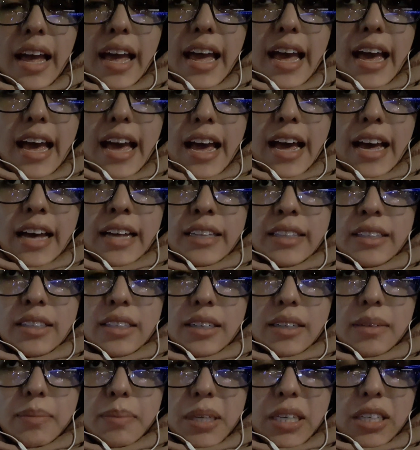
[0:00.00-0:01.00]

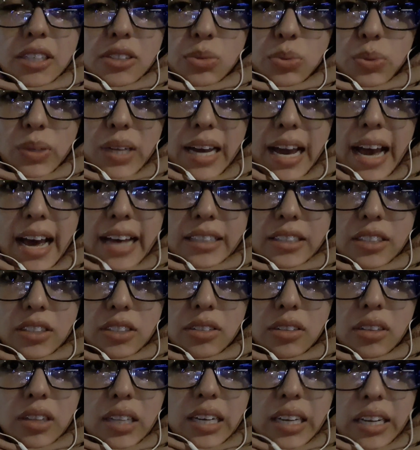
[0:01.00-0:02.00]
and because we had
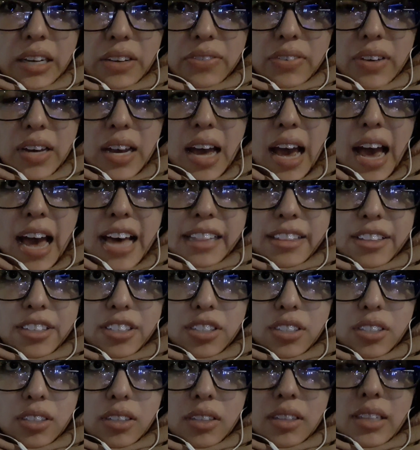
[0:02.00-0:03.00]
to leave at
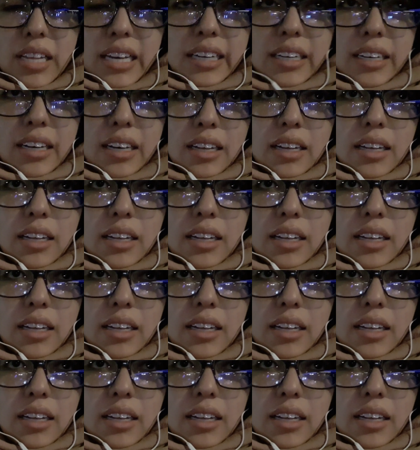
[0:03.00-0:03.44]
like